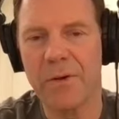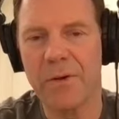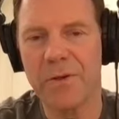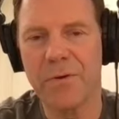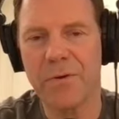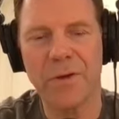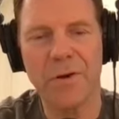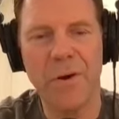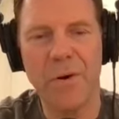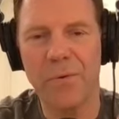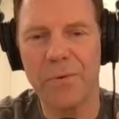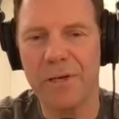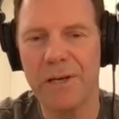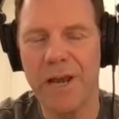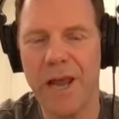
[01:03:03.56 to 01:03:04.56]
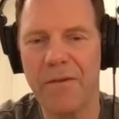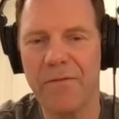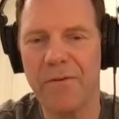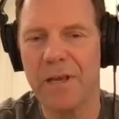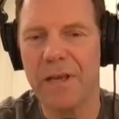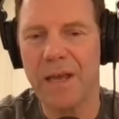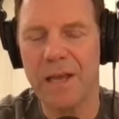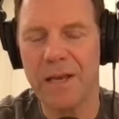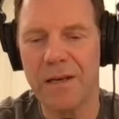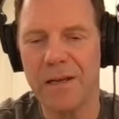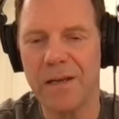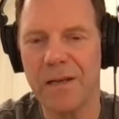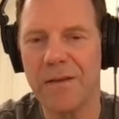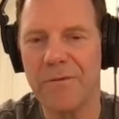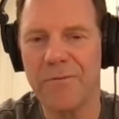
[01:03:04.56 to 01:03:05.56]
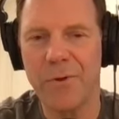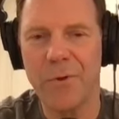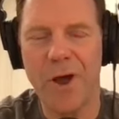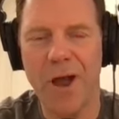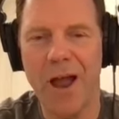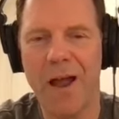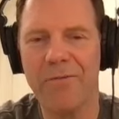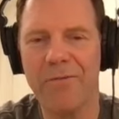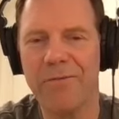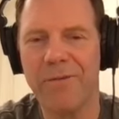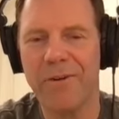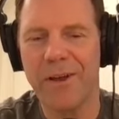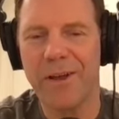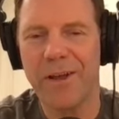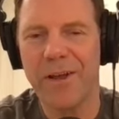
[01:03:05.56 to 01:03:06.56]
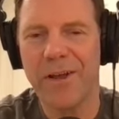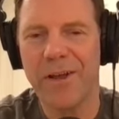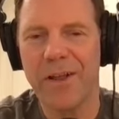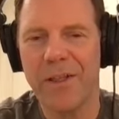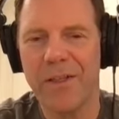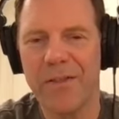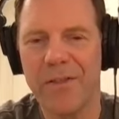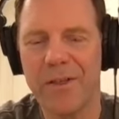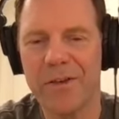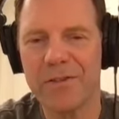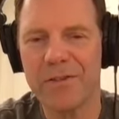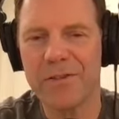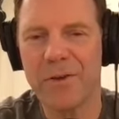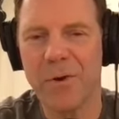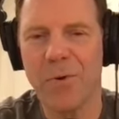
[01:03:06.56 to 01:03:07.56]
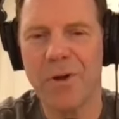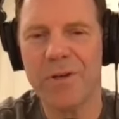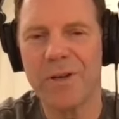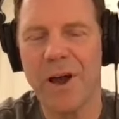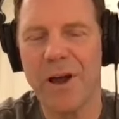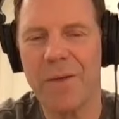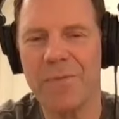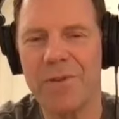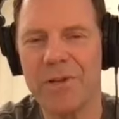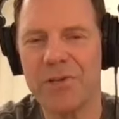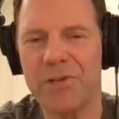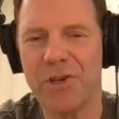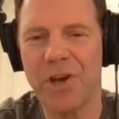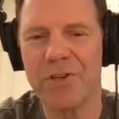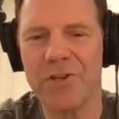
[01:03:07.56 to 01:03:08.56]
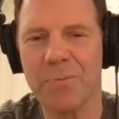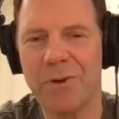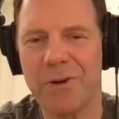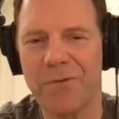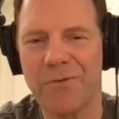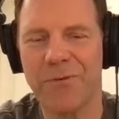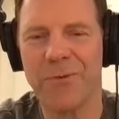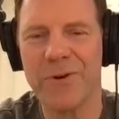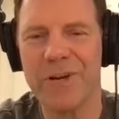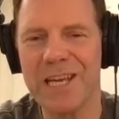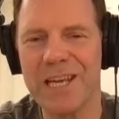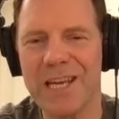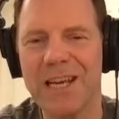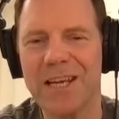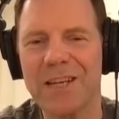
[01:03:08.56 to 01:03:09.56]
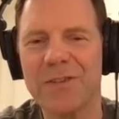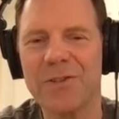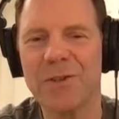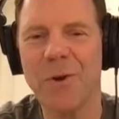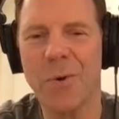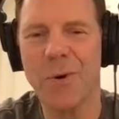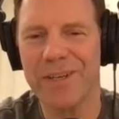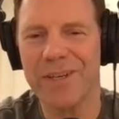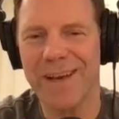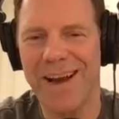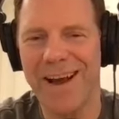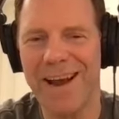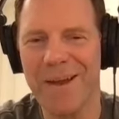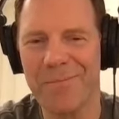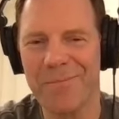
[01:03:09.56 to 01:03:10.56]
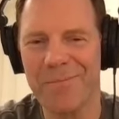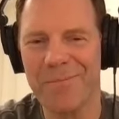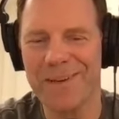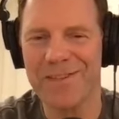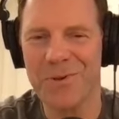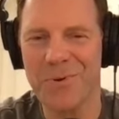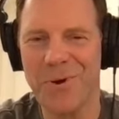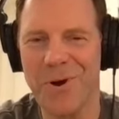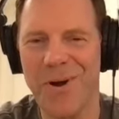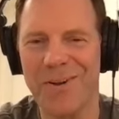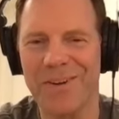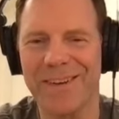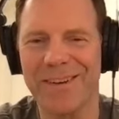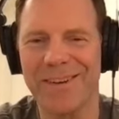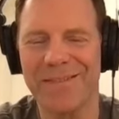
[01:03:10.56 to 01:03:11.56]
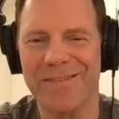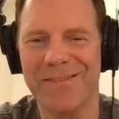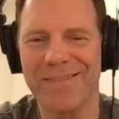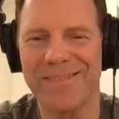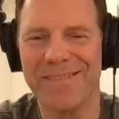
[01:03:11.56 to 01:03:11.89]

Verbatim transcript: but you can only navigate if you have the soak time, the judgment free soak time, as you called it.